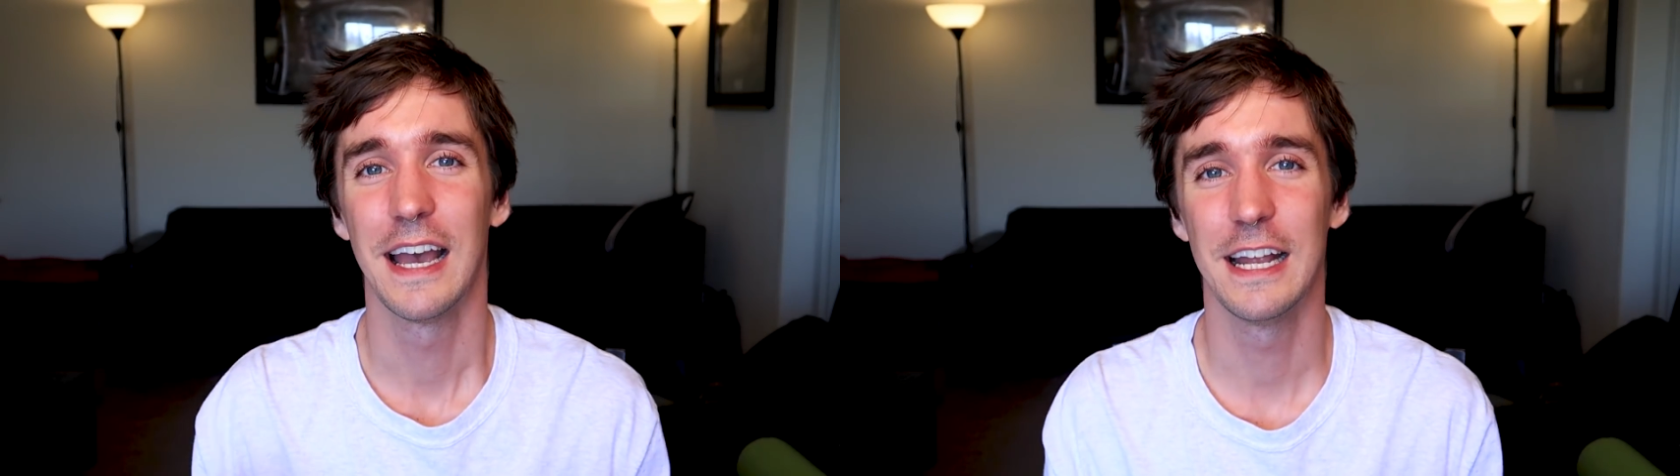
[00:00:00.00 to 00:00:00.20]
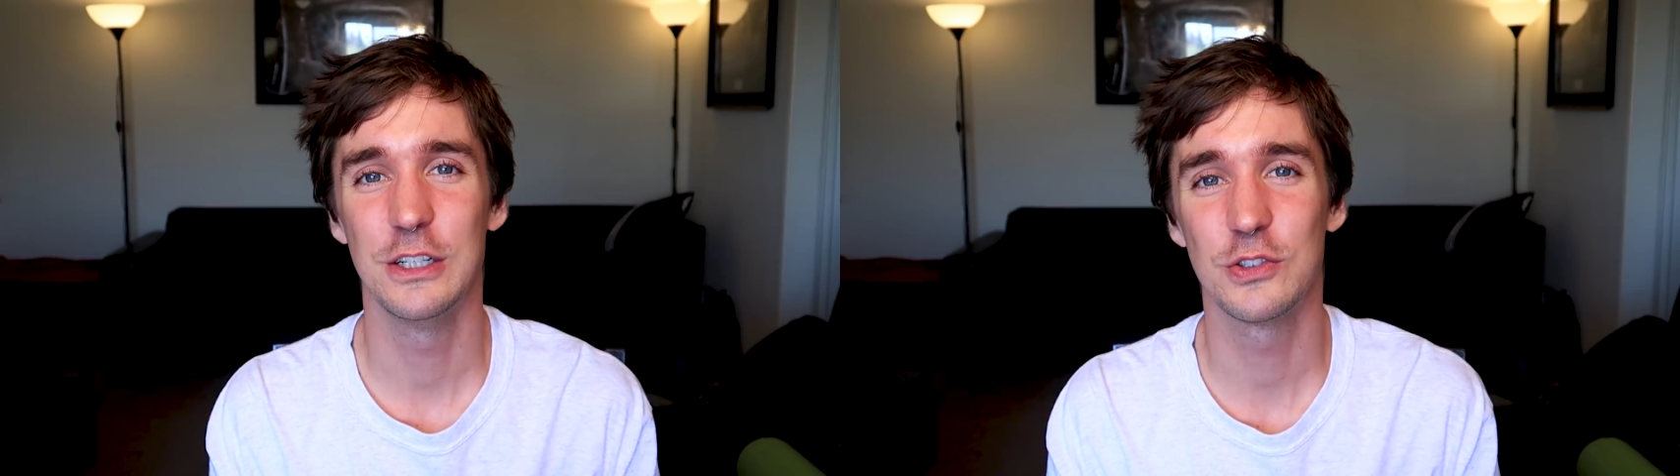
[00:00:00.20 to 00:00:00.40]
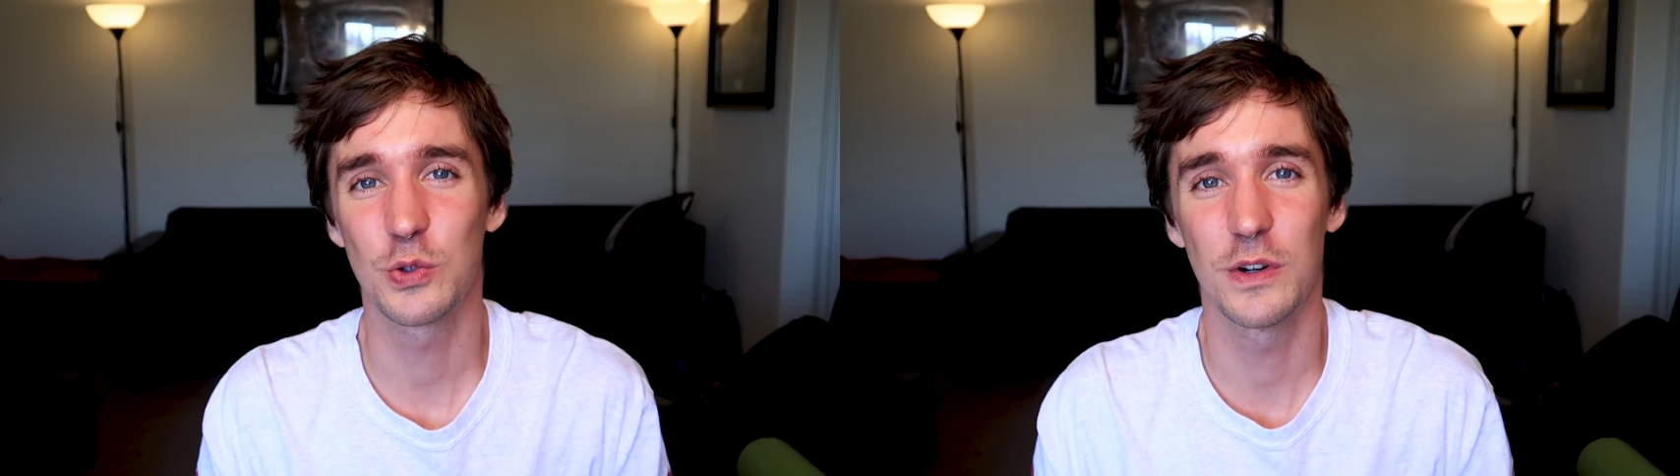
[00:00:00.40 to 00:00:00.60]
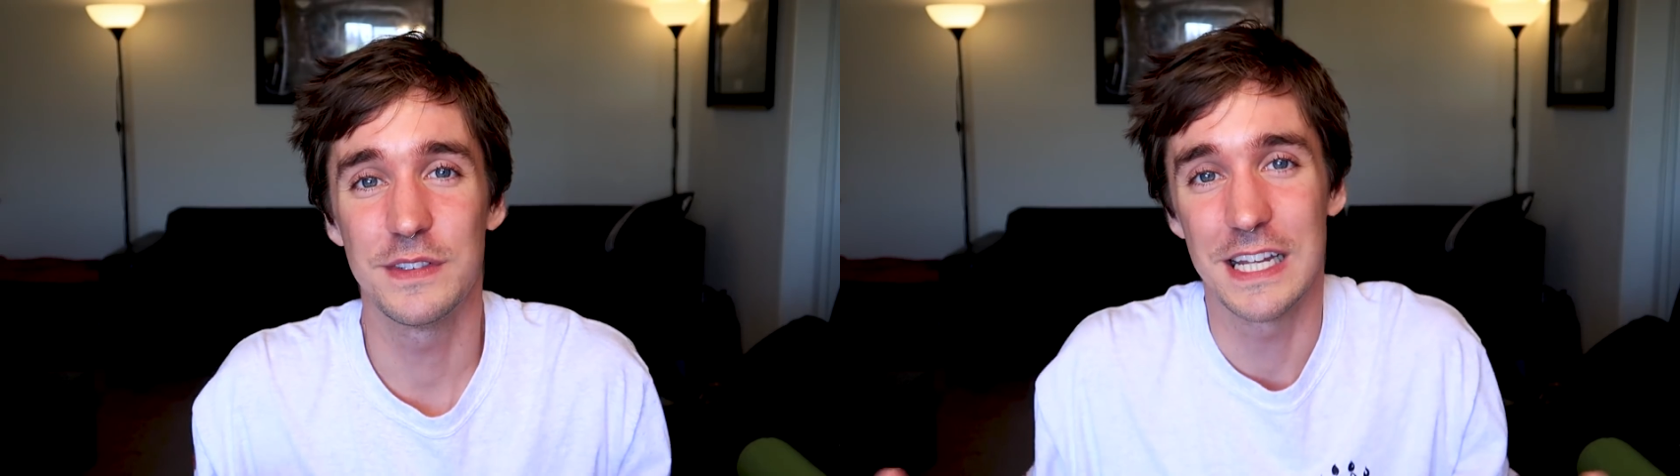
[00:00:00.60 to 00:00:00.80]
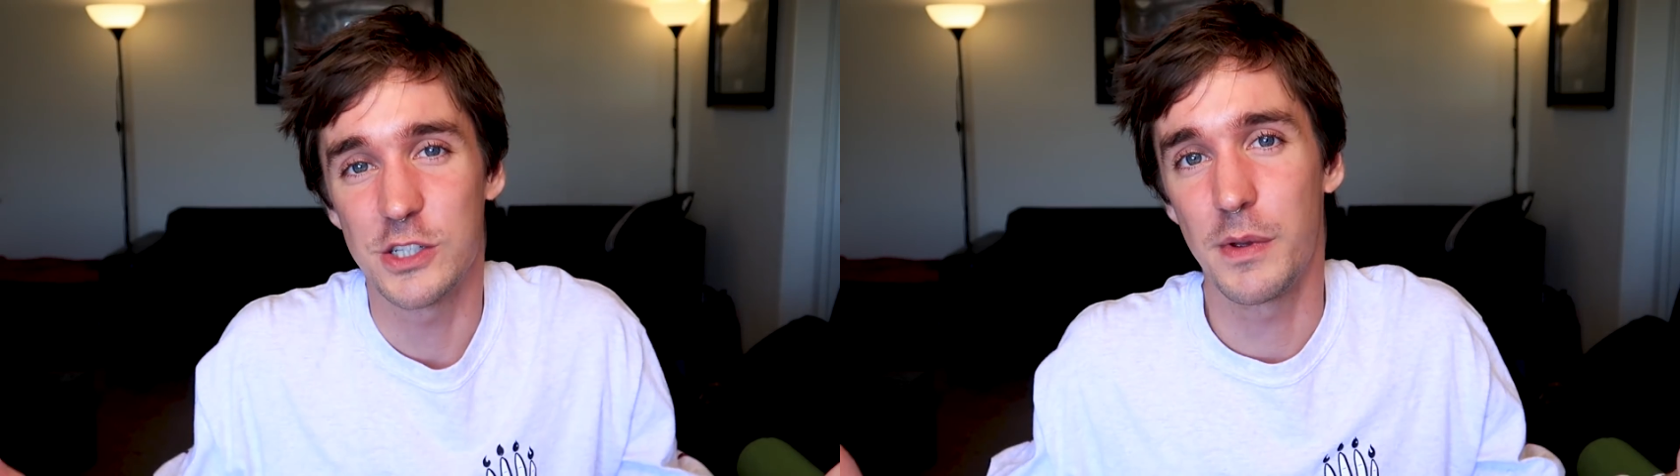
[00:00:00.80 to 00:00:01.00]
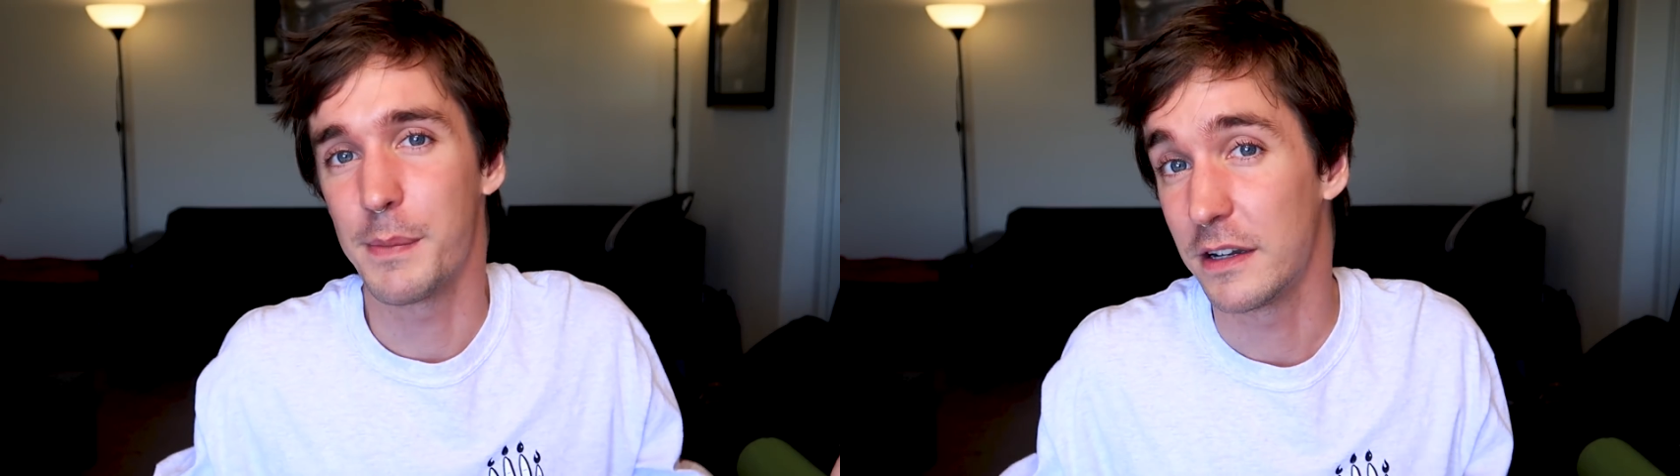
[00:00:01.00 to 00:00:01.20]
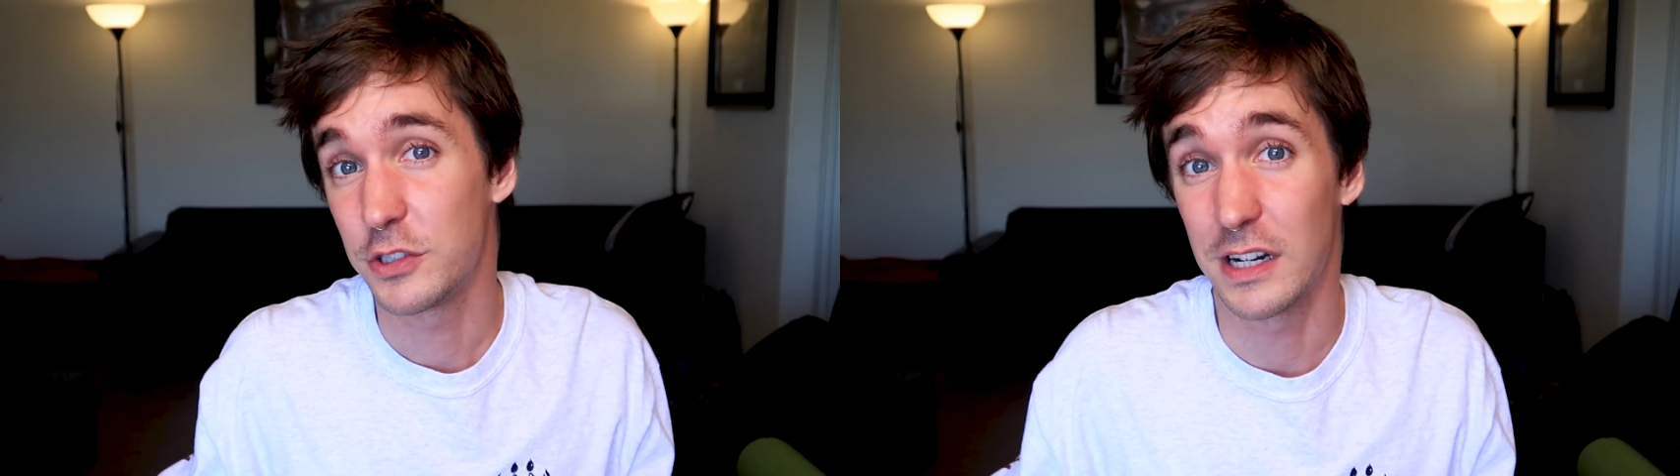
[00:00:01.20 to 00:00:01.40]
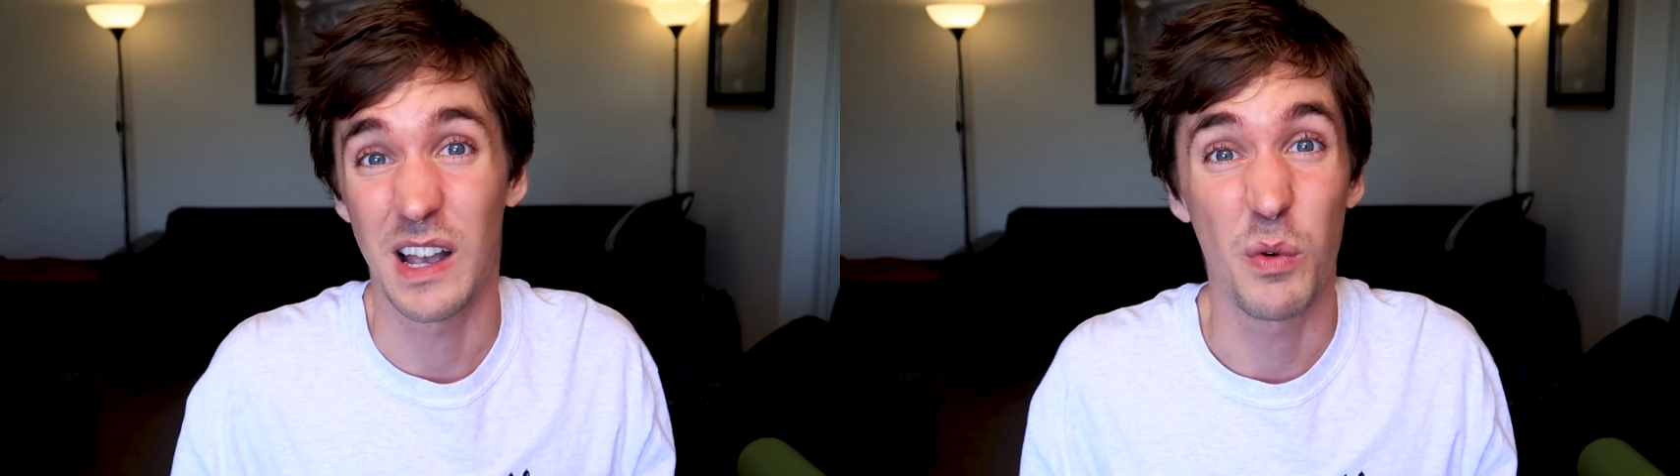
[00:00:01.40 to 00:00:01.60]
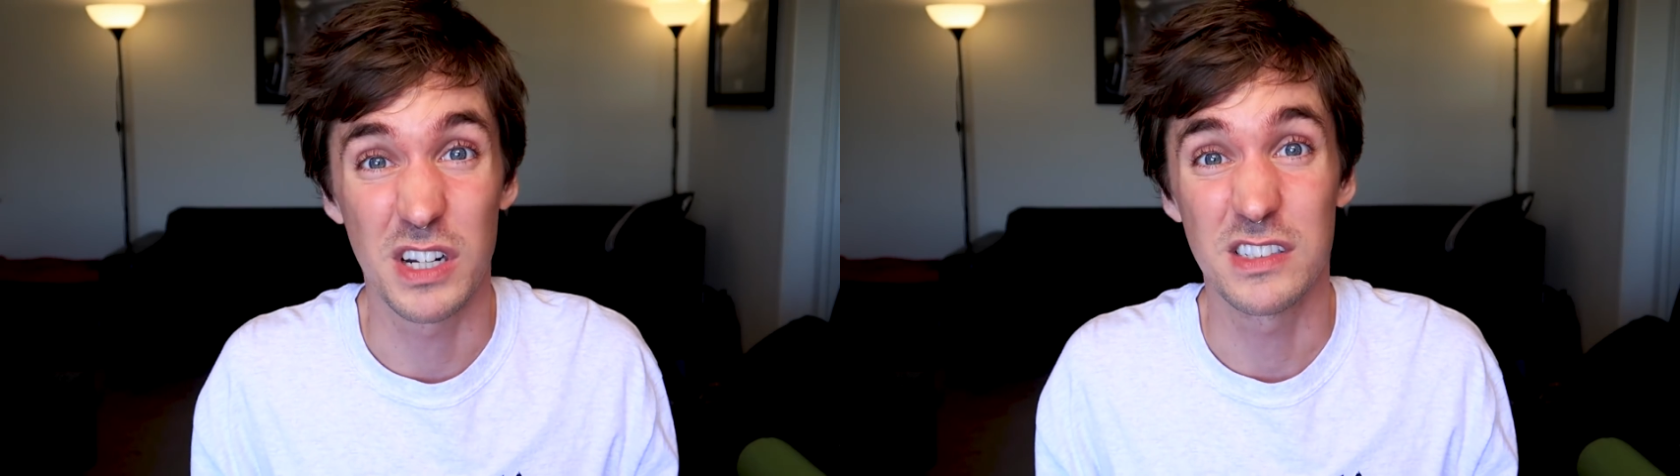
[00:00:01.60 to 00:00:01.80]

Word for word: and just sort of daydreaming about tricks I wanted